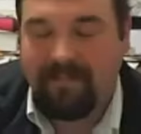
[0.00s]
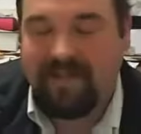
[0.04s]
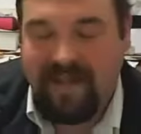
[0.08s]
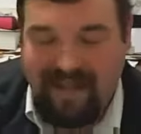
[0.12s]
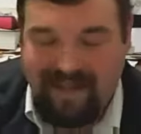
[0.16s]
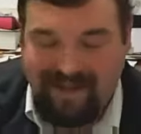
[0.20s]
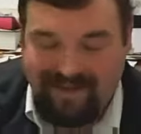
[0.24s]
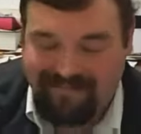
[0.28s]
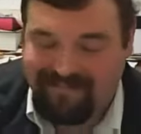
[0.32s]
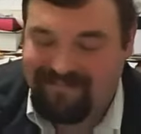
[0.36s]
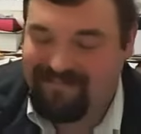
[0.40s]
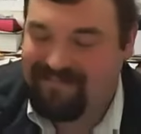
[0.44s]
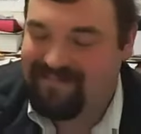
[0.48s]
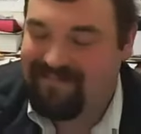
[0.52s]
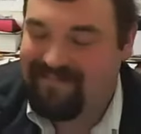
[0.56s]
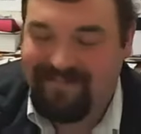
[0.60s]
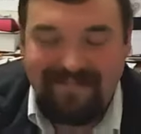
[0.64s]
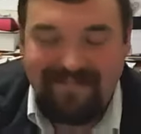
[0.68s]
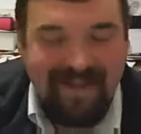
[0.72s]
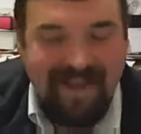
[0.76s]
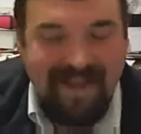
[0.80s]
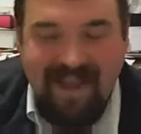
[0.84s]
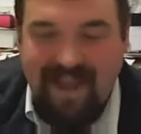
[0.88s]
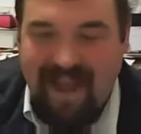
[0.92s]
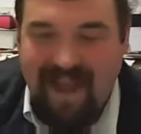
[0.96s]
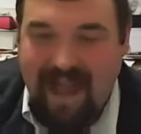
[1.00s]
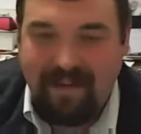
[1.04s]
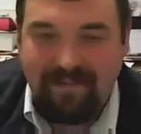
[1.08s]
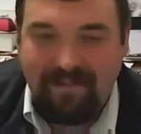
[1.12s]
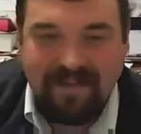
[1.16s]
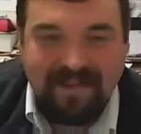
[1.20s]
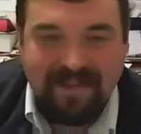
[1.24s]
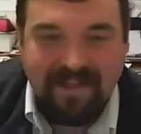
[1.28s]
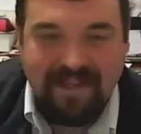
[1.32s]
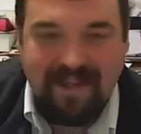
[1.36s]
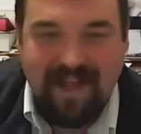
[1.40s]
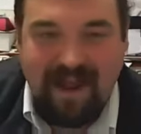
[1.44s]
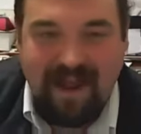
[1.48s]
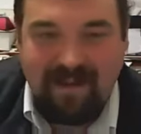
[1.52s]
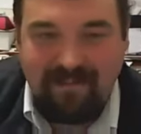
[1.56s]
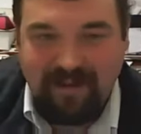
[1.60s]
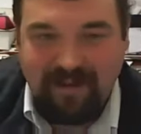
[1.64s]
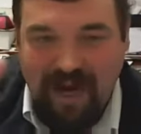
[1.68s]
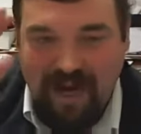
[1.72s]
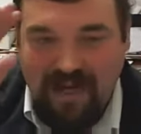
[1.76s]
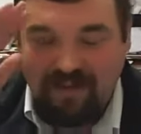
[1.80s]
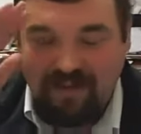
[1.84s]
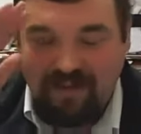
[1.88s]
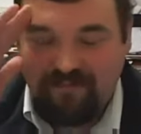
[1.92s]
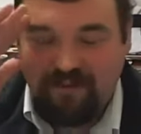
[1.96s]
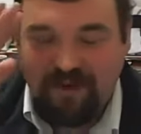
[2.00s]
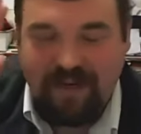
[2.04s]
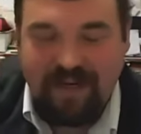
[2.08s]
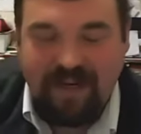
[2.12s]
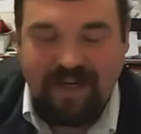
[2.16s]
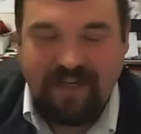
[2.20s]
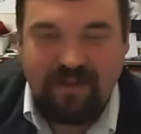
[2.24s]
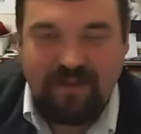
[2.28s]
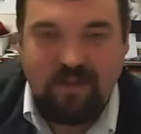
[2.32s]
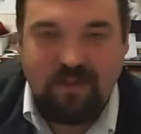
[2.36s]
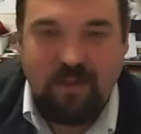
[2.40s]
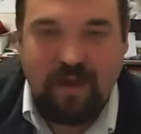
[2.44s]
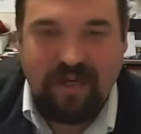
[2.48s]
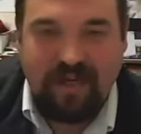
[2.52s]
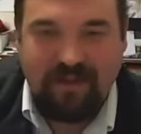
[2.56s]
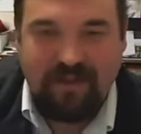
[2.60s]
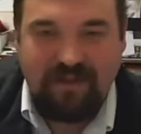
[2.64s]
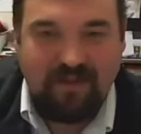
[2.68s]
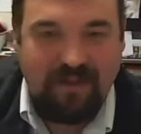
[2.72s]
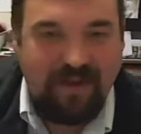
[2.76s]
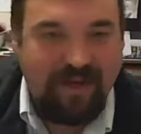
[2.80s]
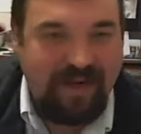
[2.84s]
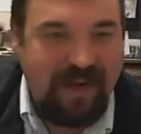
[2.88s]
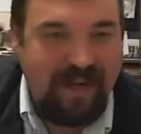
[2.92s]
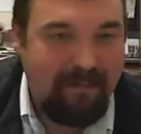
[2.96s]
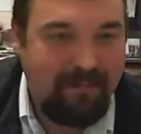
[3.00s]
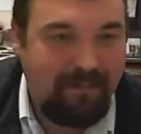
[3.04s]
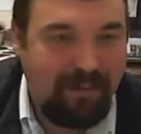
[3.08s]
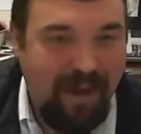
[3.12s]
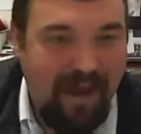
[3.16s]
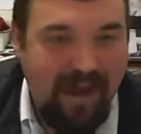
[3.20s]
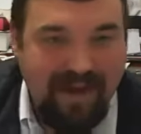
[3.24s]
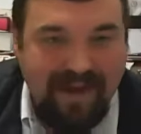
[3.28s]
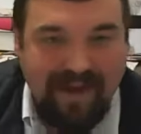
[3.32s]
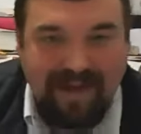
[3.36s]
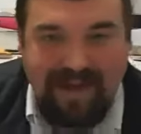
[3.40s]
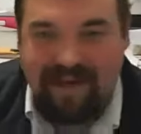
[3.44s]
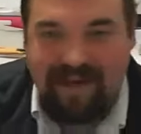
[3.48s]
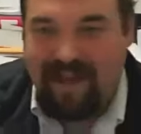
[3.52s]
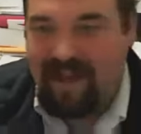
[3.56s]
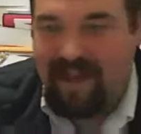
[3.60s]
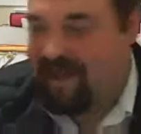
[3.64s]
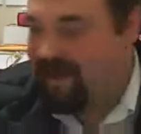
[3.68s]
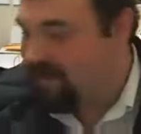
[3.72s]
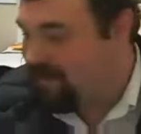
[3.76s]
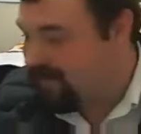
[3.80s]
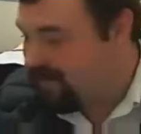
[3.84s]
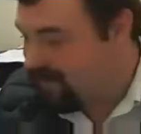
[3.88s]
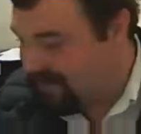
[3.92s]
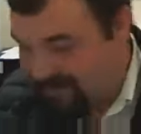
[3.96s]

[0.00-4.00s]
20. I'm trying to forget 2020. I'm blocking it out.